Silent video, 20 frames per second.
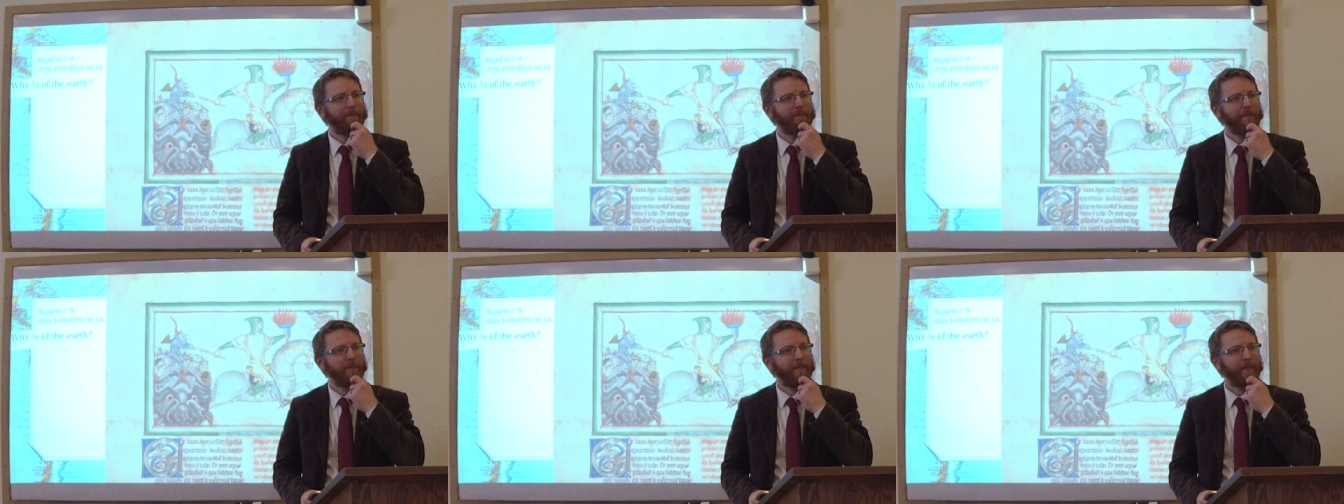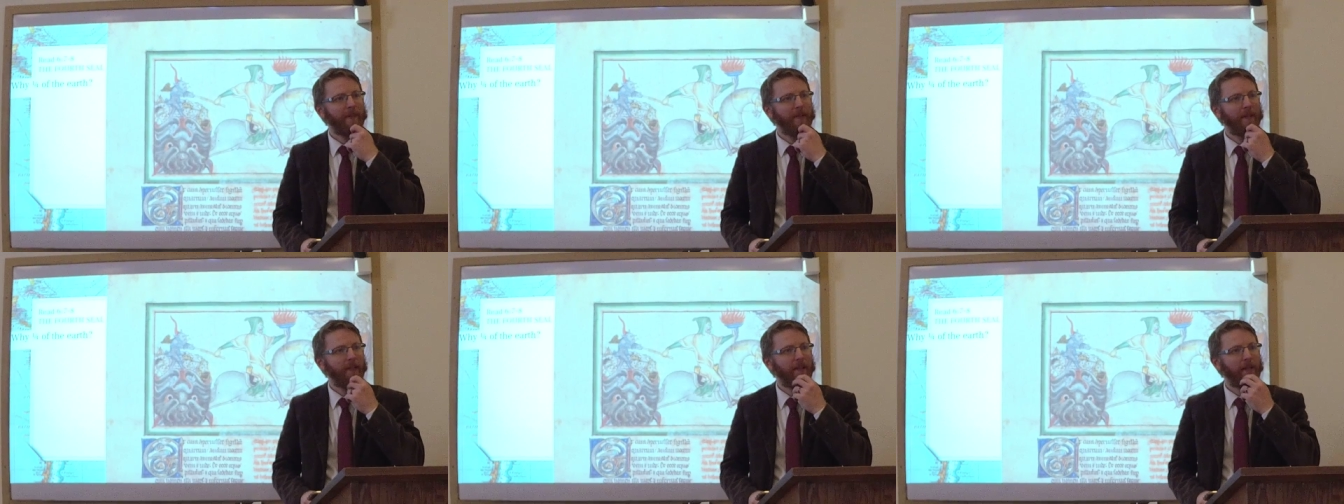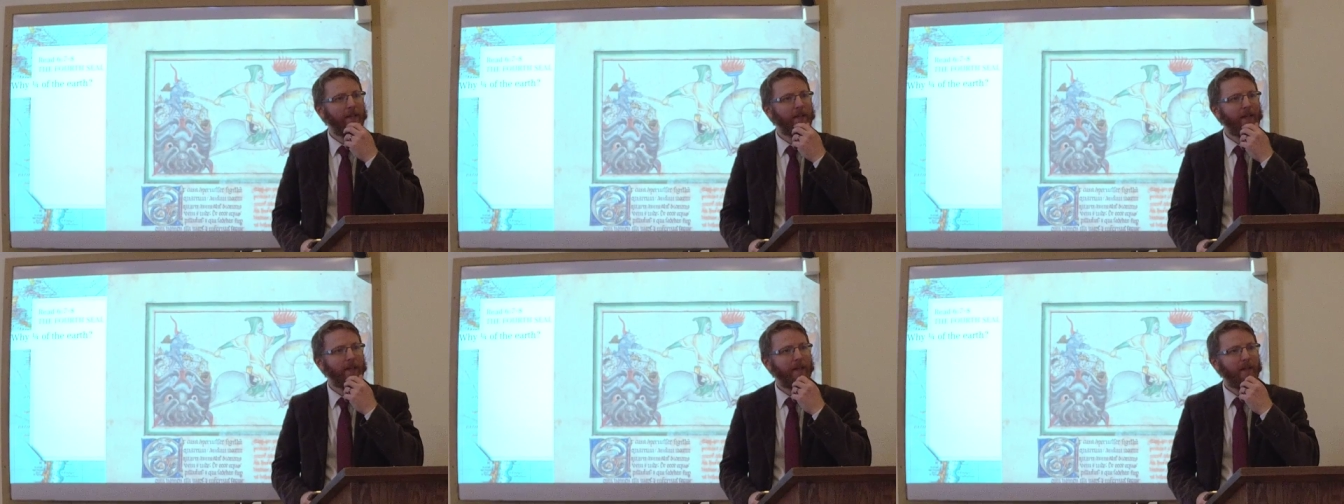We'll
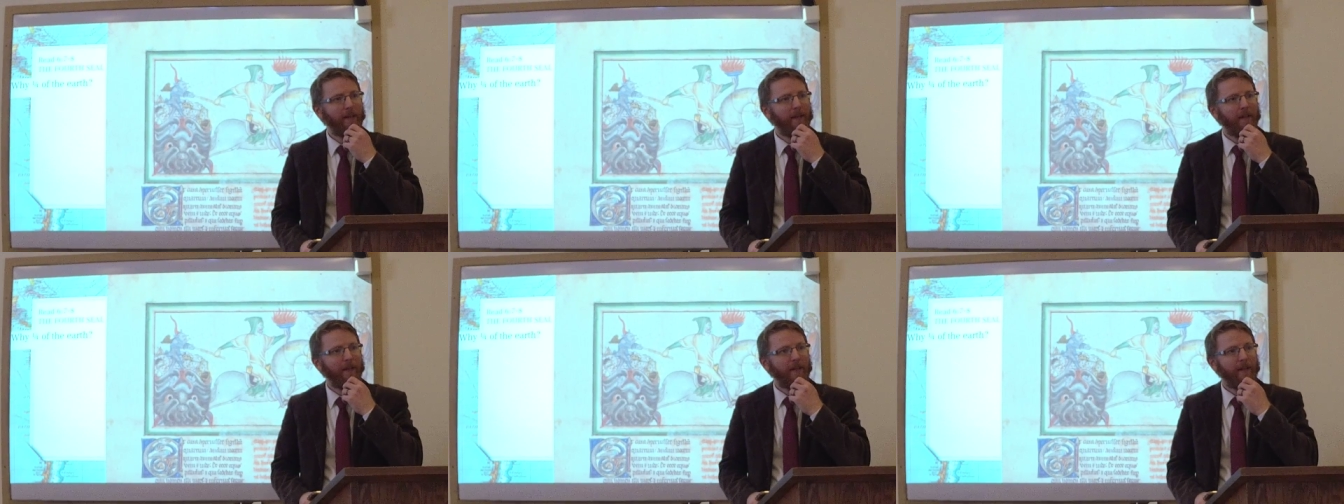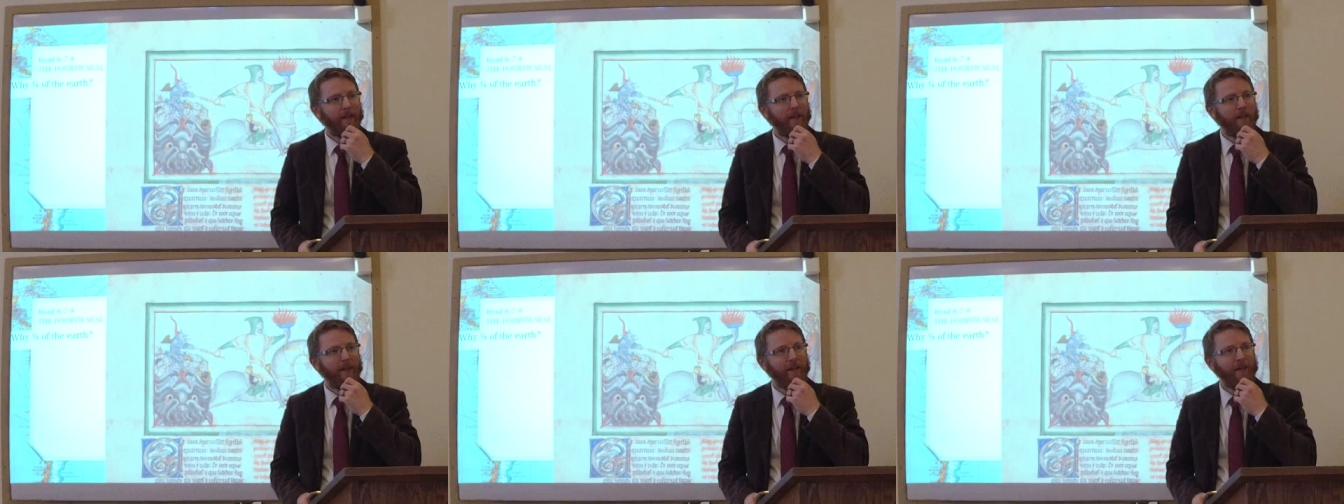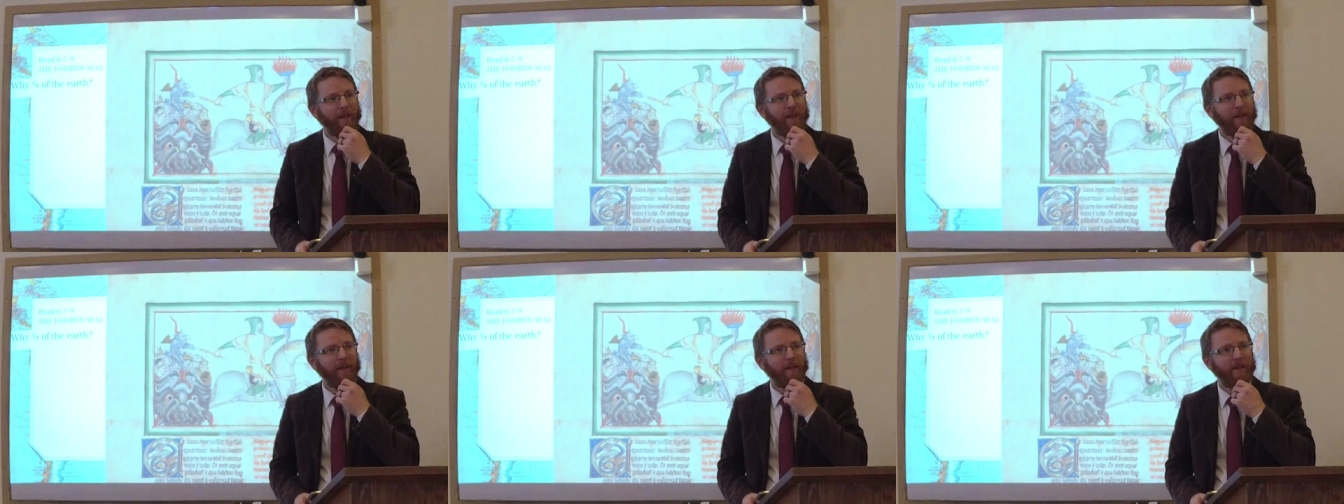stop after the fourth
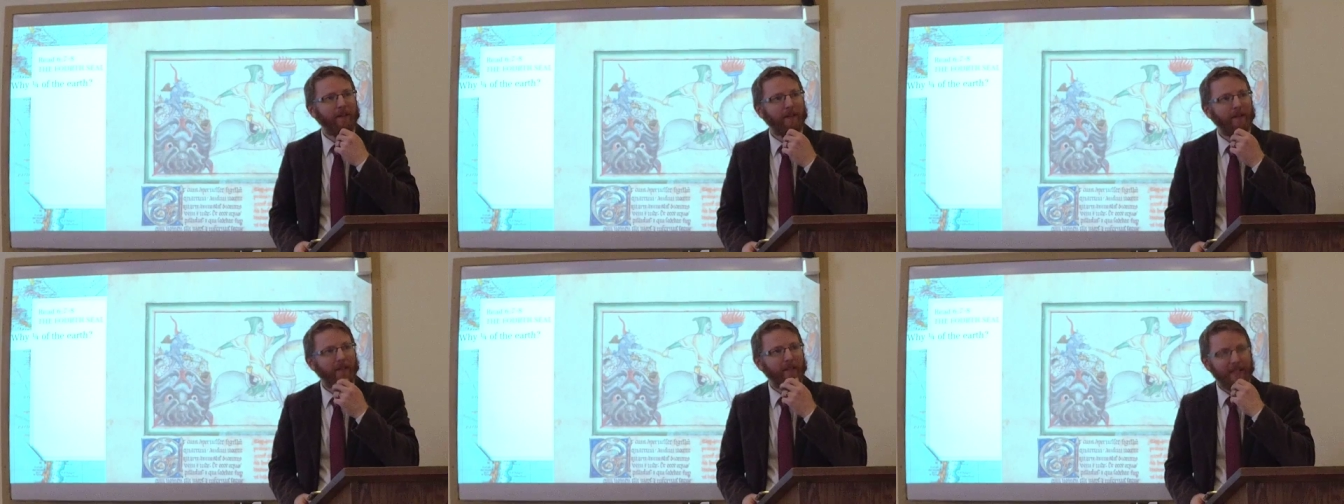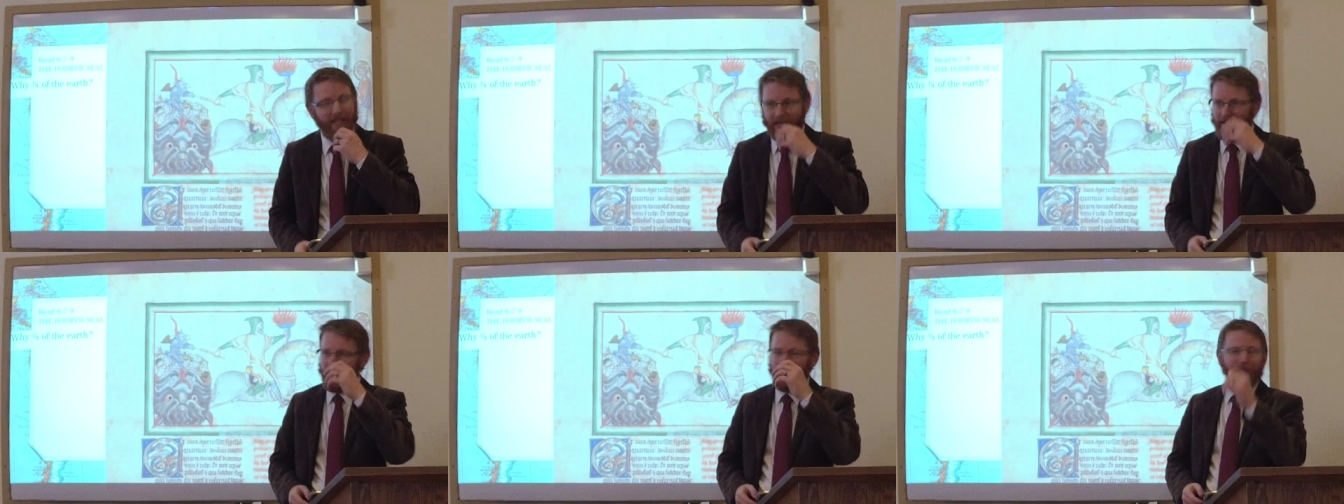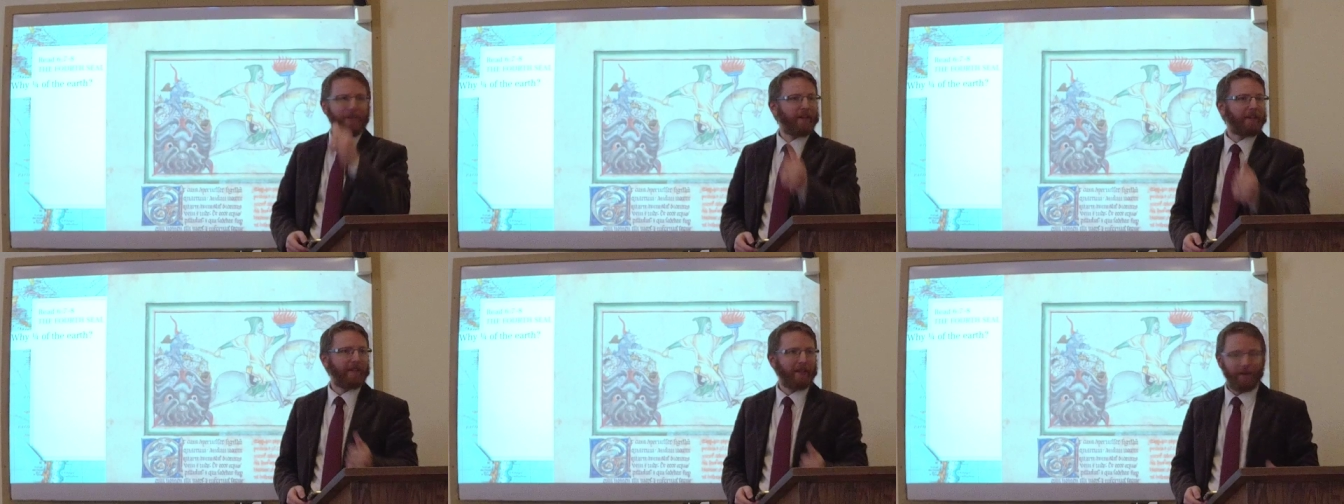seal? Yeah, I
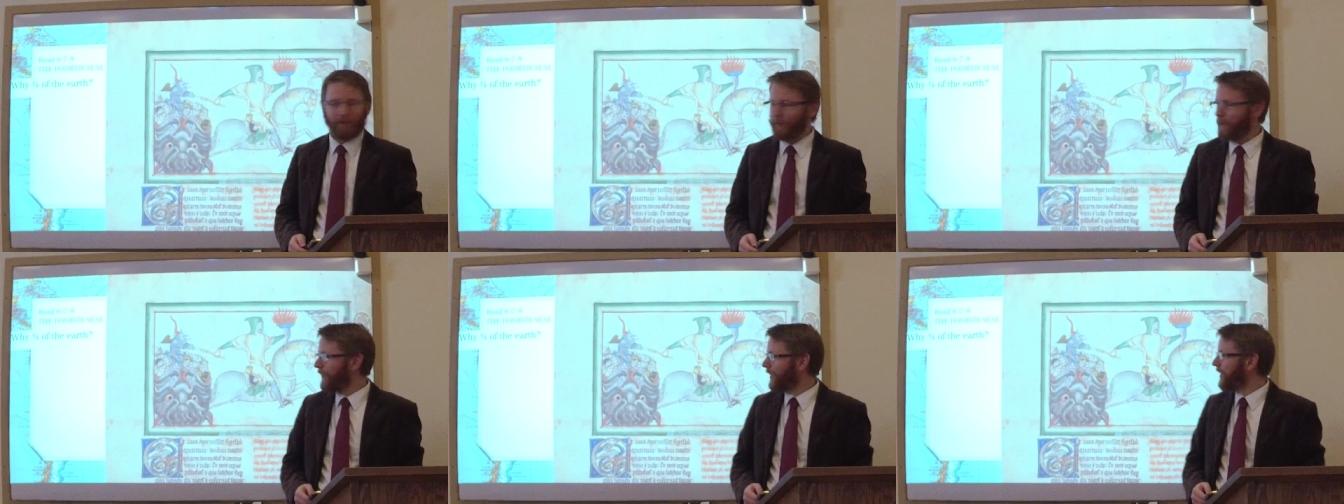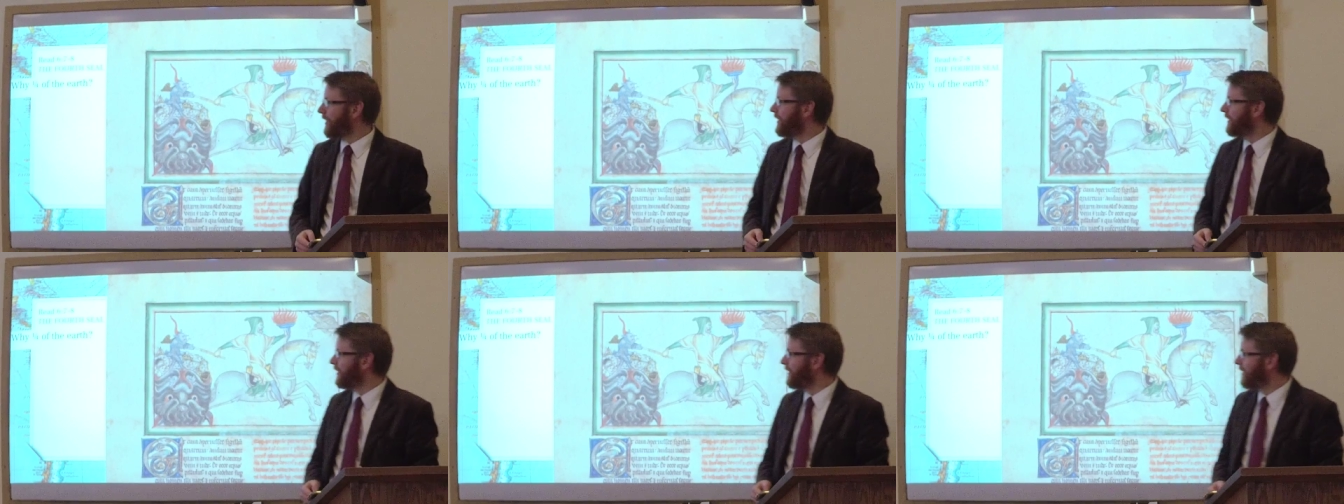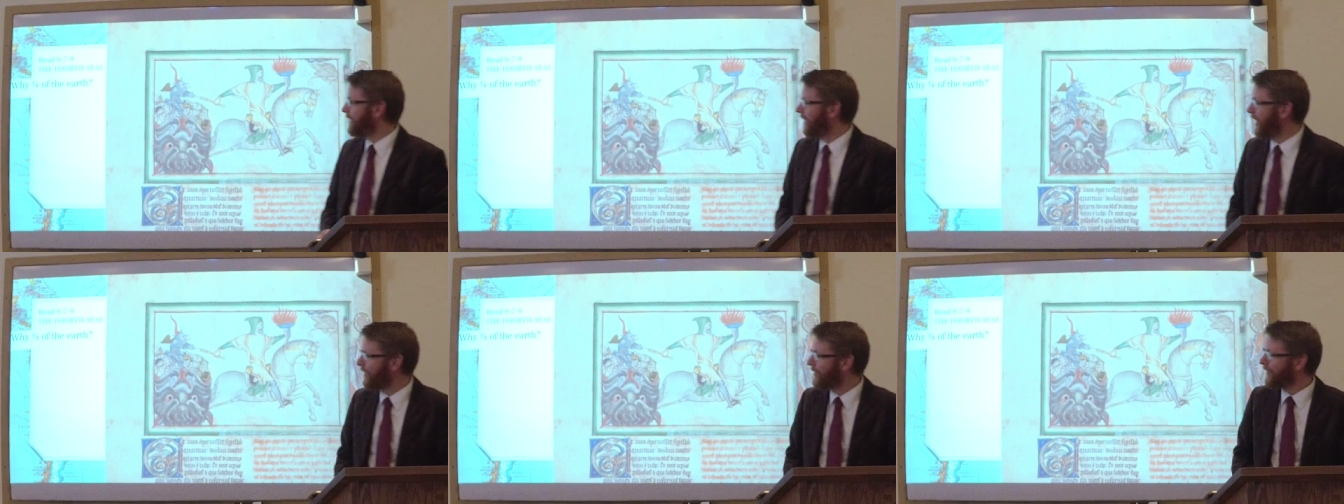think that'll work.
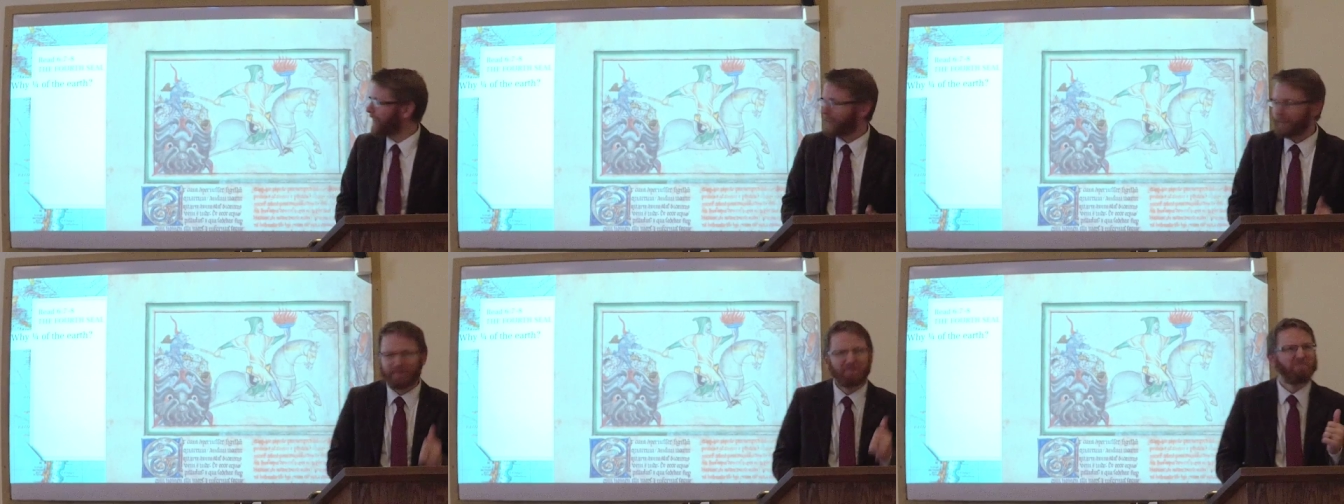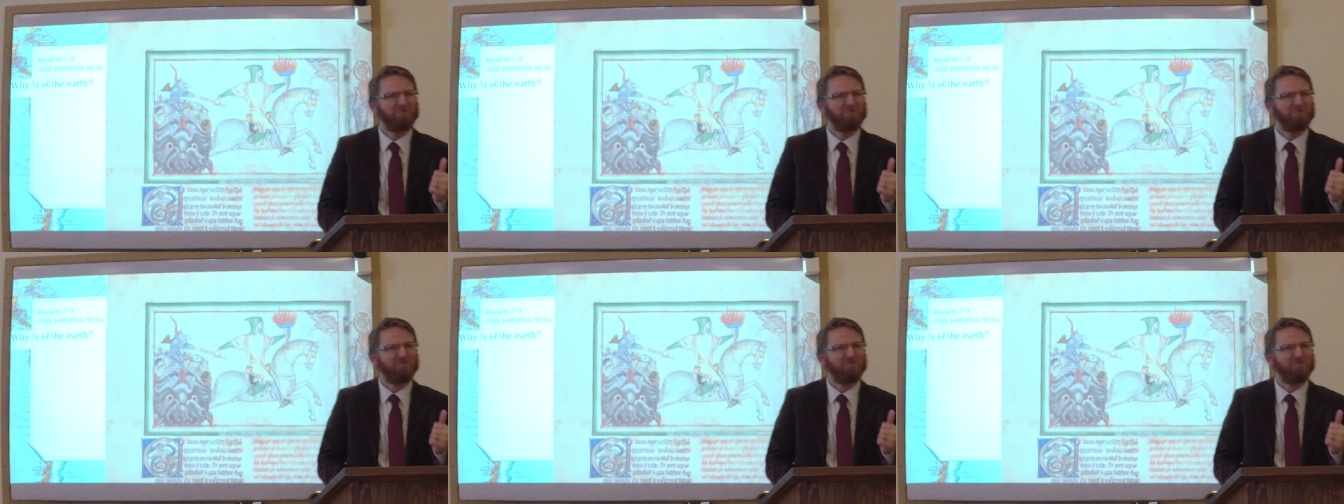I think.